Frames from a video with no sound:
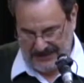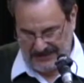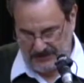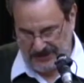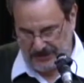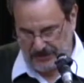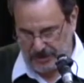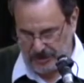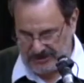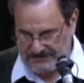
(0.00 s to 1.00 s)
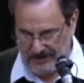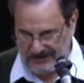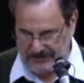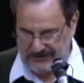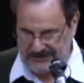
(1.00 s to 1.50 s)
as one who used
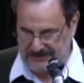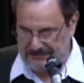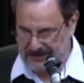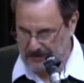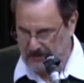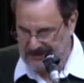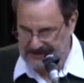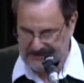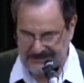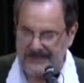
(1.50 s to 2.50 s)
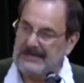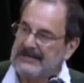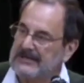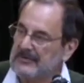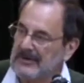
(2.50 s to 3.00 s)
poetry to bear witness
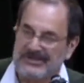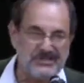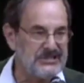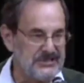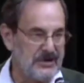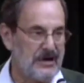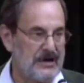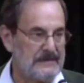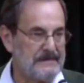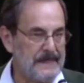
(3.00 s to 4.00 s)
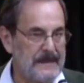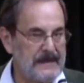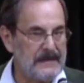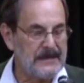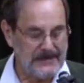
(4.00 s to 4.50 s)
to what she saw
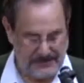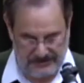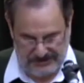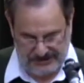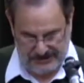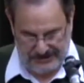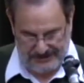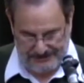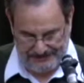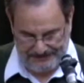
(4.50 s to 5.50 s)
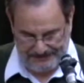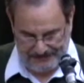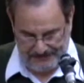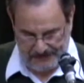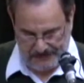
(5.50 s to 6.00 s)
and understood.
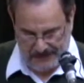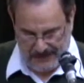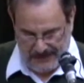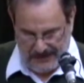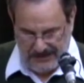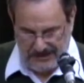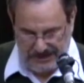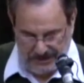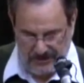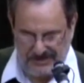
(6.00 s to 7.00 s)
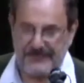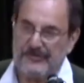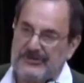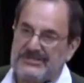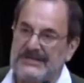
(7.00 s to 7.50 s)
She chose
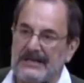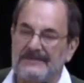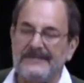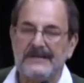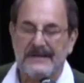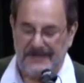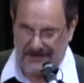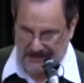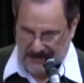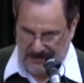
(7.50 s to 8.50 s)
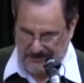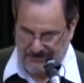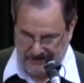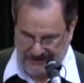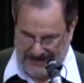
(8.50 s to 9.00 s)
for herself the
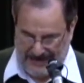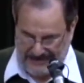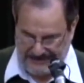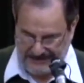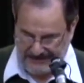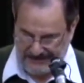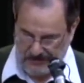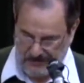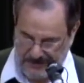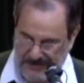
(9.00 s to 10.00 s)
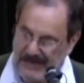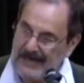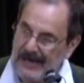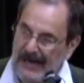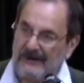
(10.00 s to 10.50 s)
larger task of going
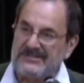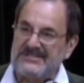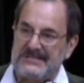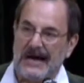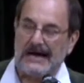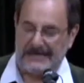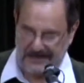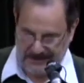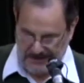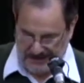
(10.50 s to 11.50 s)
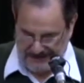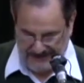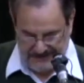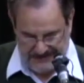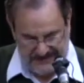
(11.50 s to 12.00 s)
outside the
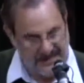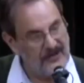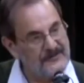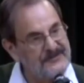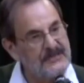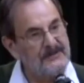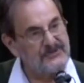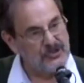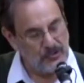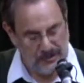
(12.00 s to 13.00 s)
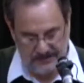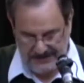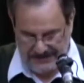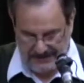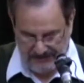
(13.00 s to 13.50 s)
often
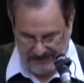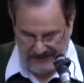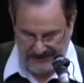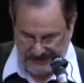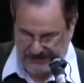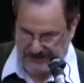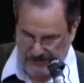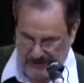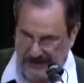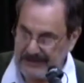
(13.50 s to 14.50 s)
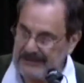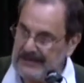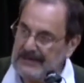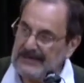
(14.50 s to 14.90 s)
self-absorbed and privileged terrain